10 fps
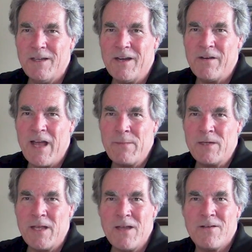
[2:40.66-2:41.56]
here I am
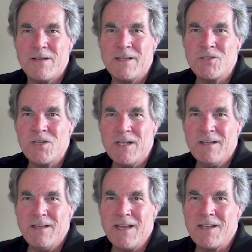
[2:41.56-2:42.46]
at Heritage,
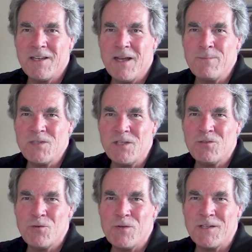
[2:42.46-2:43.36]
and it comes in
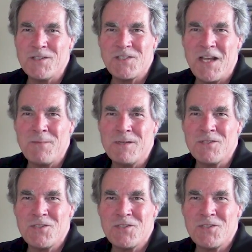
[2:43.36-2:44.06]
through a consignment.